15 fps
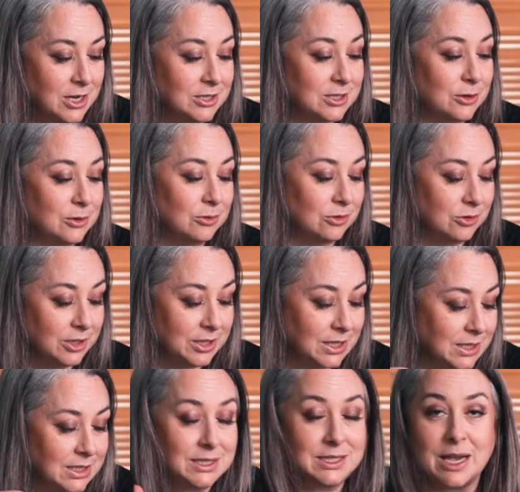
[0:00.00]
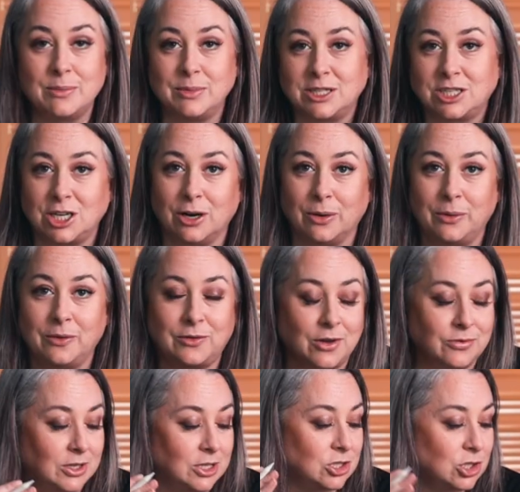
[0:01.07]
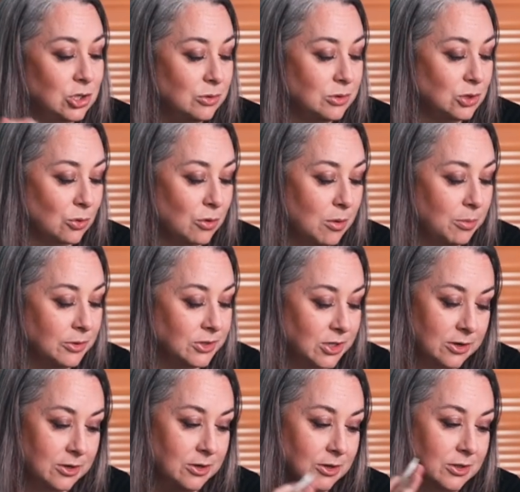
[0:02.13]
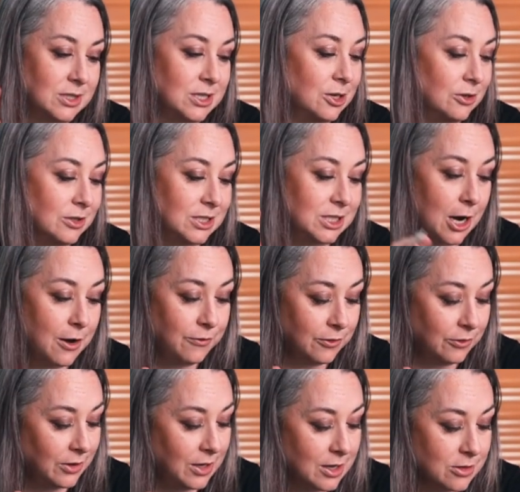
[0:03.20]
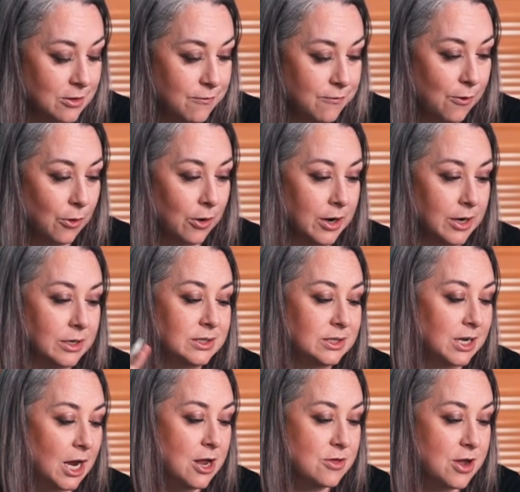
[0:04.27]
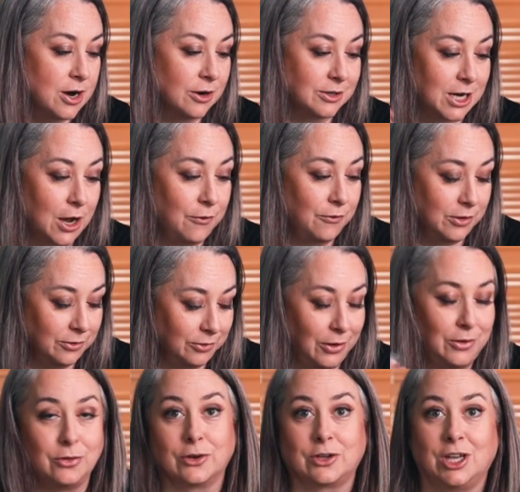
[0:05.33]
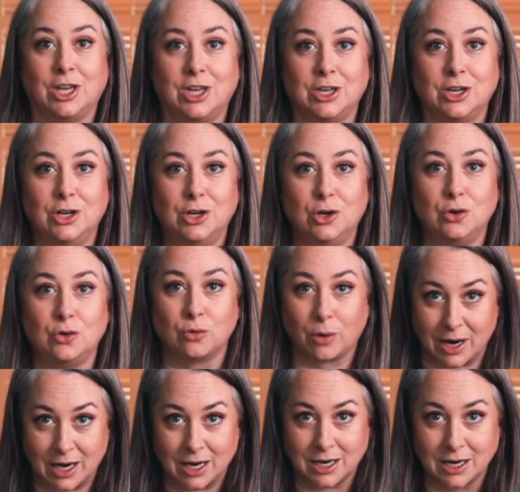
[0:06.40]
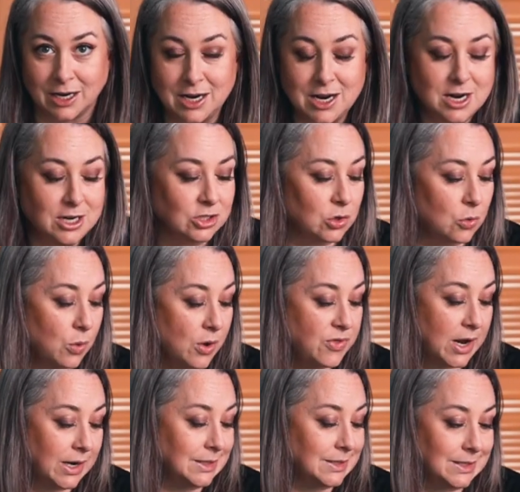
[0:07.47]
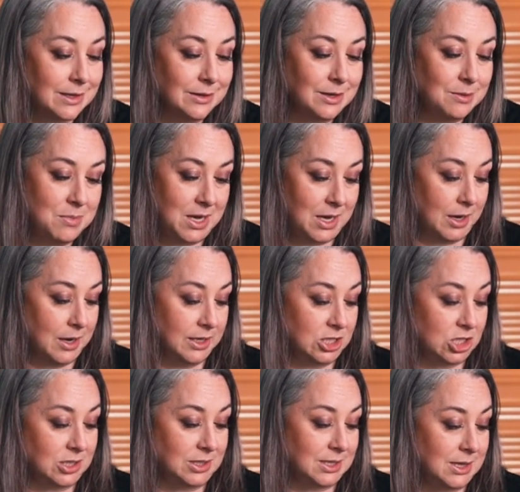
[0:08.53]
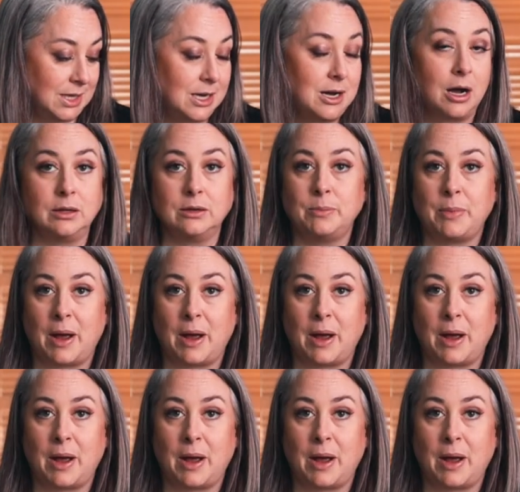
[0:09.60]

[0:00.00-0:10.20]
So look at this image here. We've got these two adorable dogs that are definitely in the forest, and they are definitely looking green. So what that is telling me is just that the color